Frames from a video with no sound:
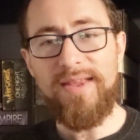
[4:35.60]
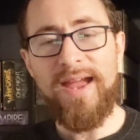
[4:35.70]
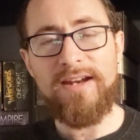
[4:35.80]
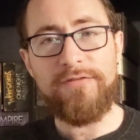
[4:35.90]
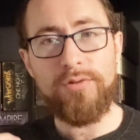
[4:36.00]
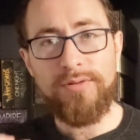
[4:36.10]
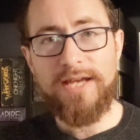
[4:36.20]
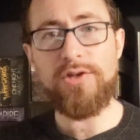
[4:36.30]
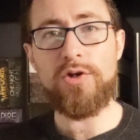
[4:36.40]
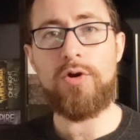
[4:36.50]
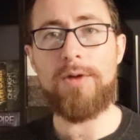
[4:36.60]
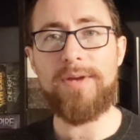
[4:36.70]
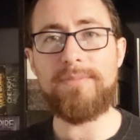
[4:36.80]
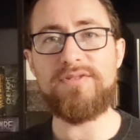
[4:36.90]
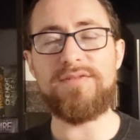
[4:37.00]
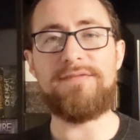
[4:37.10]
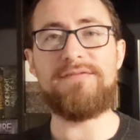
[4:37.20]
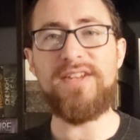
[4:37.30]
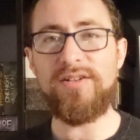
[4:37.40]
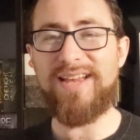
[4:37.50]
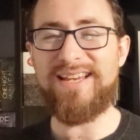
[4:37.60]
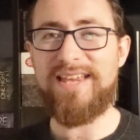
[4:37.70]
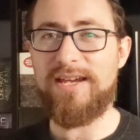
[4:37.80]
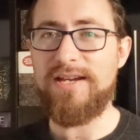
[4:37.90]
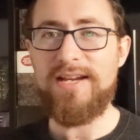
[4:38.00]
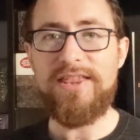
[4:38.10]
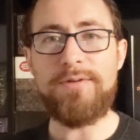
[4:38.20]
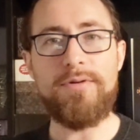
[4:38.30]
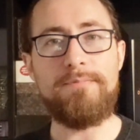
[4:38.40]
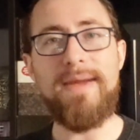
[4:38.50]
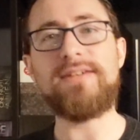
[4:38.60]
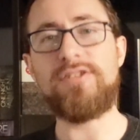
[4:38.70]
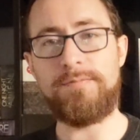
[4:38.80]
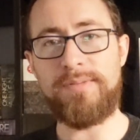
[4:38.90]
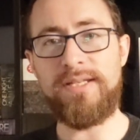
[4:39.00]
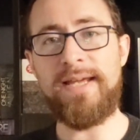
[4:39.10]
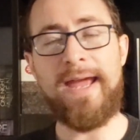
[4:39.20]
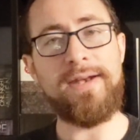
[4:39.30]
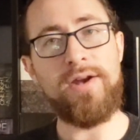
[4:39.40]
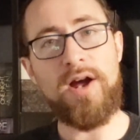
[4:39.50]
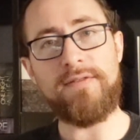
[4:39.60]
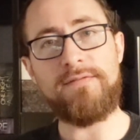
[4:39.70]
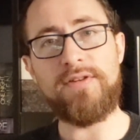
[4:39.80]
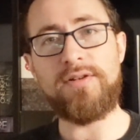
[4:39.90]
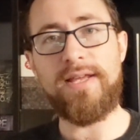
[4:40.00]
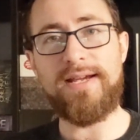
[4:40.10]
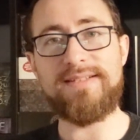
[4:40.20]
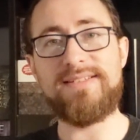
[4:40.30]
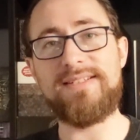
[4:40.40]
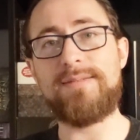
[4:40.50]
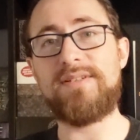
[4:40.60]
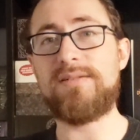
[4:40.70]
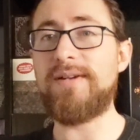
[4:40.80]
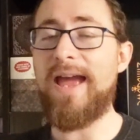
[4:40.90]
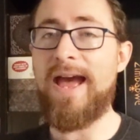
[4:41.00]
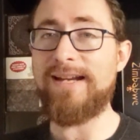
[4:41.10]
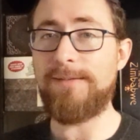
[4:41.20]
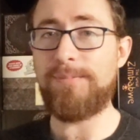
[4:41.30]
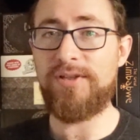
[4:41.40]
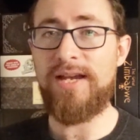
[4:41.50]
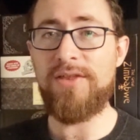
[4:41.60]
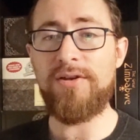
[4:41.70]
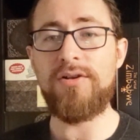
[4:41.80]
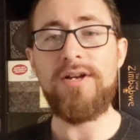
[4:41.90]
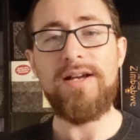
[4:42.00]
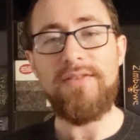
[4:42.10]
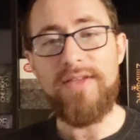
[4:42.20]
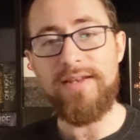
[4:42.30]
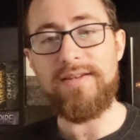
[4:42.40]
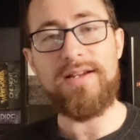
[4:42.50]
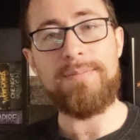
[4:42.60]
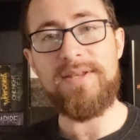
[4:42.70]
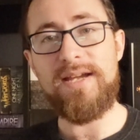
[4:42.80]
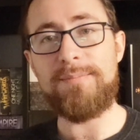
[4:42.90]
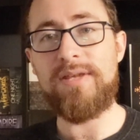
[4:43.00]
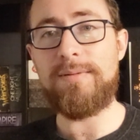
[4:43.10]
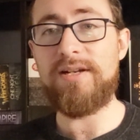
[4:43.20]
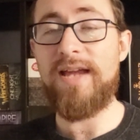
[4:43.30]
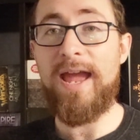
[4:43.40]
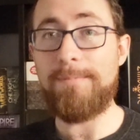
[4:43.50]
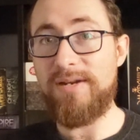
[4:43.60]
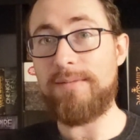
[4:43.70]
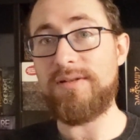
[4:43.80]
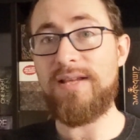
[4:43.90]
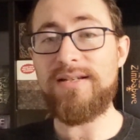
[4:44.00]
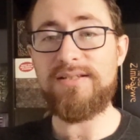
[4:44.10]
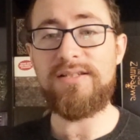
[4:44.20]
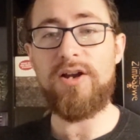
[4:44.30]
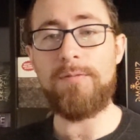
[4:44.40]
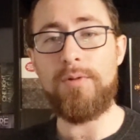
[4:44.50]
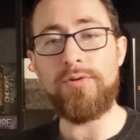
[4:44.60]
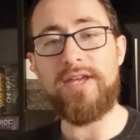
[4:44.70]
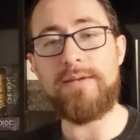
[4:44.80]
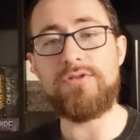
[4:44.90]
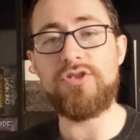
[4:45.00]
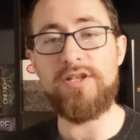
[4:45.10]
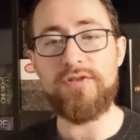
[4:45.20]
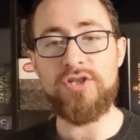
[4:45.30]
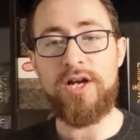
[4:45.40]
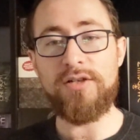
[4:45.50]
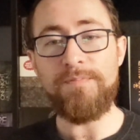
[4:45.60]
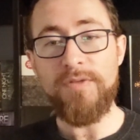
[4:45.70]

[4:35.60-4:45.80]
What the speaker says: And if you like your co-op games to feel like they were meant to be and not feel like a system that someone had to put together, then Pandemic and Pandemic Legacy are both games you should give a shot.